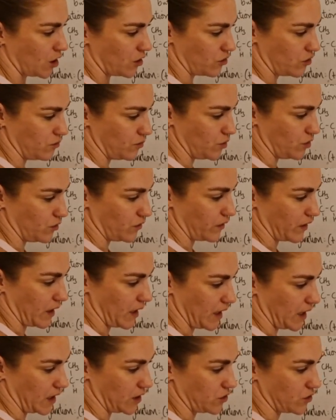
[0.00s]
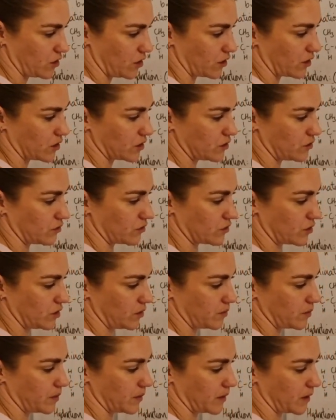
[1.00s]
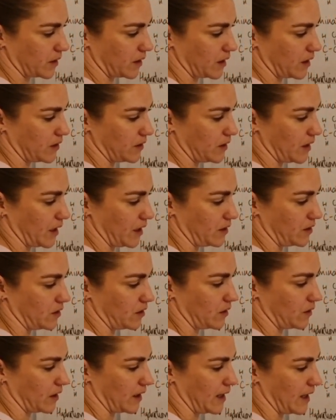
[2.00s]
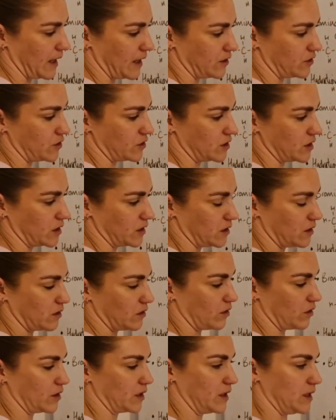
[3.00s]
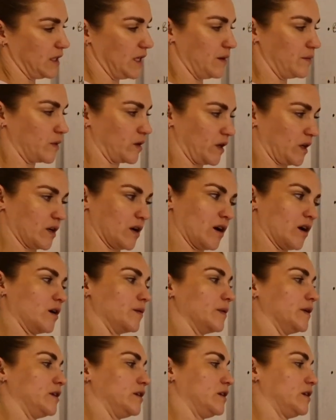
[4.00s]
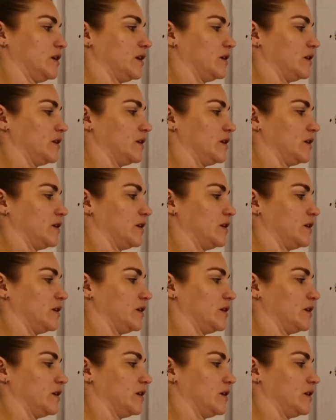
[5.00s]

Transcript: remove a hydroxyl group and then a hydrogen on a neighbouring carbon,